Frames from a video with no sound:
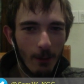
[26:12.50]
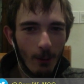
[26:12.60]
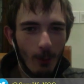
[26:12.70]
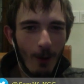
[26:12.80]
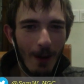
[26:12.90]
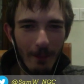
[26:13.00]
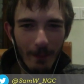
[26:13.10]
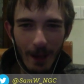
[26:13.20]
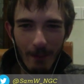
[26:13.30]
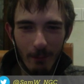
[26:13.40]
Well,
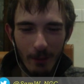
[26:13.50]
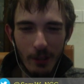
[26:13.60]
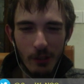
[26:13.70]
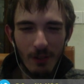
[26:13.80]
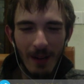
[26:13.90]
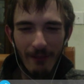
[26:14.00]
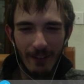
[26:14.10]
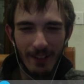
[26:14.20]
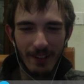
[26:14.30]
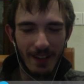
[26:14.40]
I'm pretty sure my
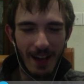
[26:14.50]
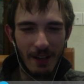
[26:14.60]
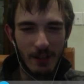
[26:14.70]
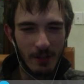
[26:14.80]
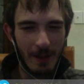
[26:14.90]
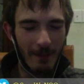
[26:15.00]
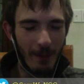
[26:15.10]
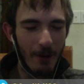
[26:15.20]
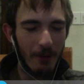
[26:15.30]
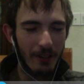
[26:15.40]
friends and I just
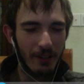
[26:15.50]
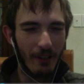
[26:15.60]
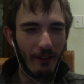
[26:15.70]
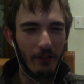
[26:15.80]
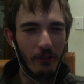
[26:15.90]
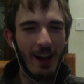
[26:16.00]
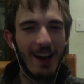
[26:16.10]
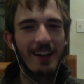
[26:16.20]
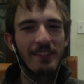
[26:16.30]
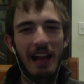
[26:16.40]
poked each other's
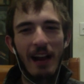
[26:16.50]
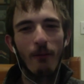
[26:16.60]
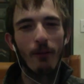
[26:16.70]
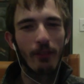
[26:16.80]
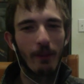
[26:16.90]
eyes out with the